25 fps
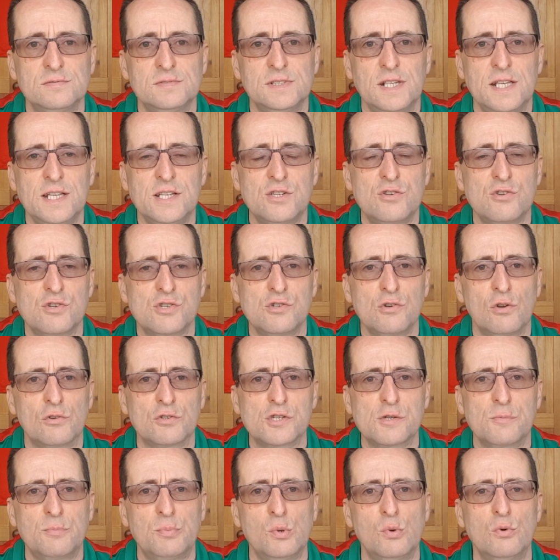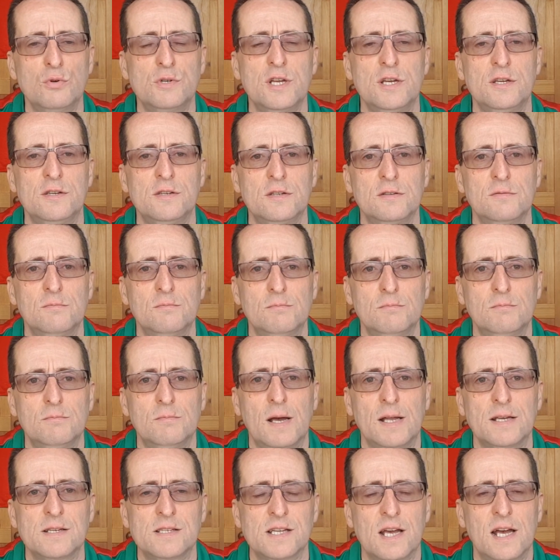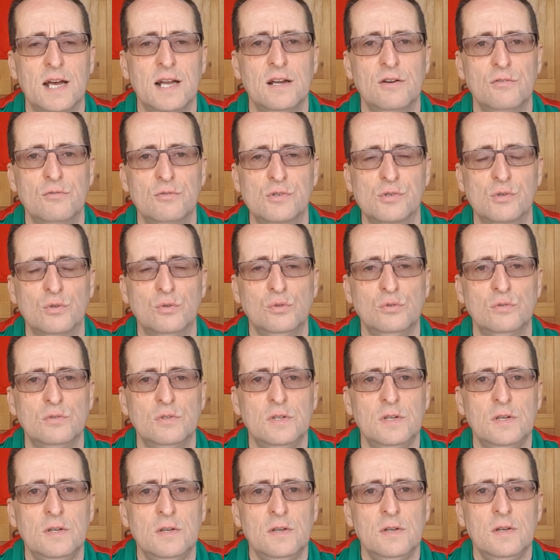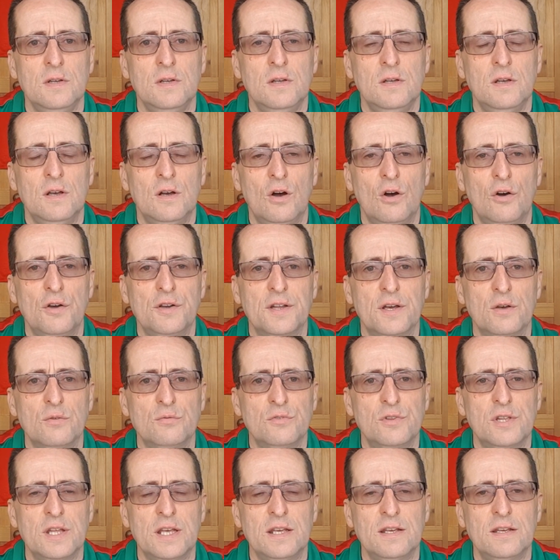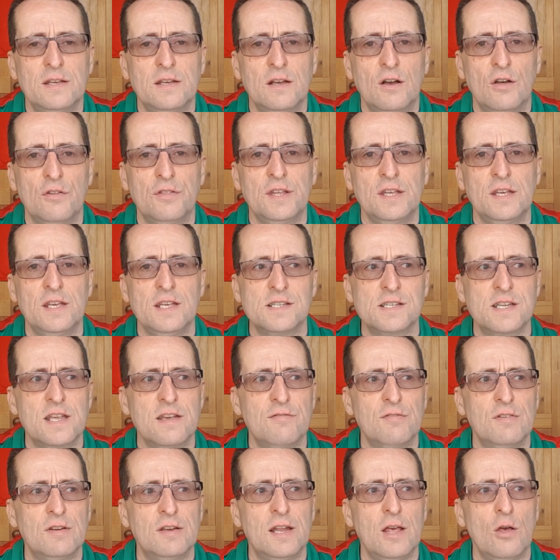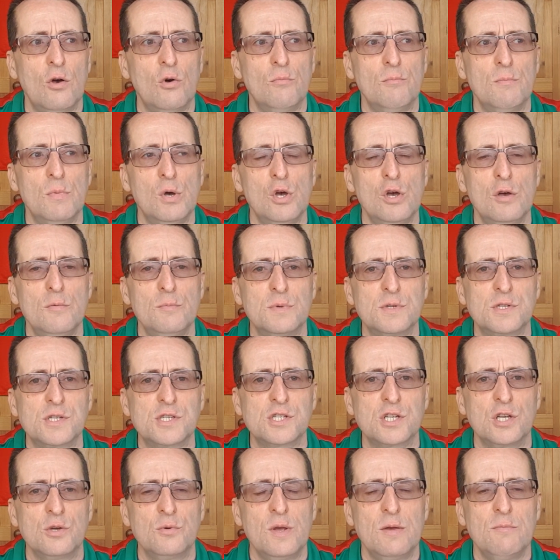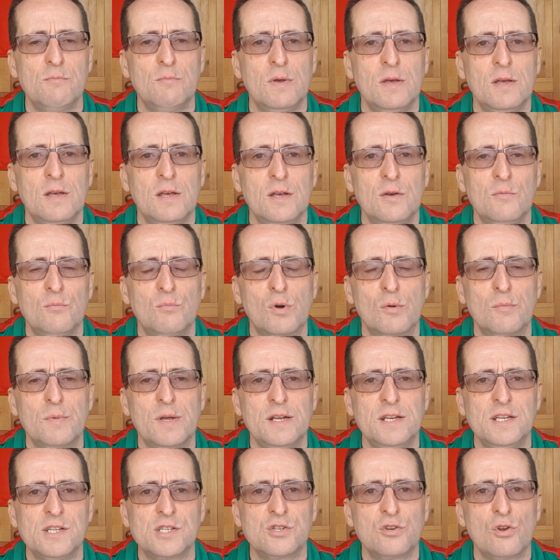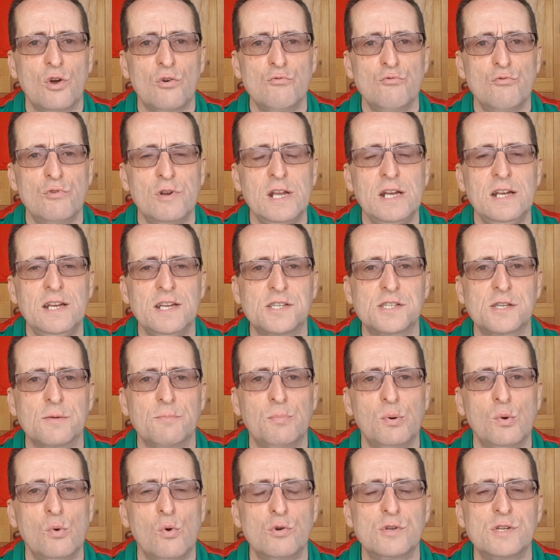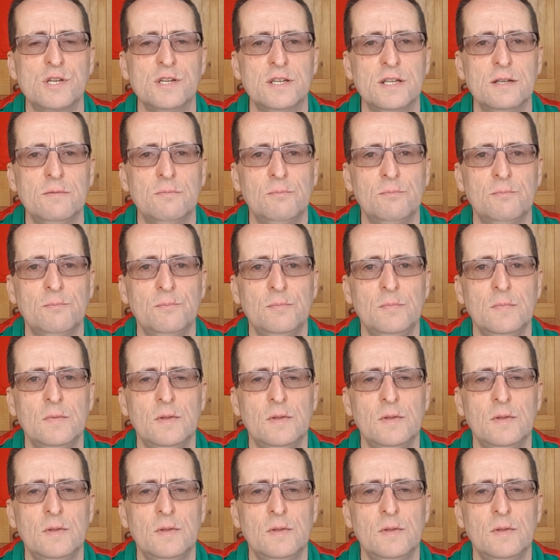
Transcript: he's just not supported Matt Taylor at all, I don't think. I think he's given little murmurs to him. But, I mean, he's not really supported him.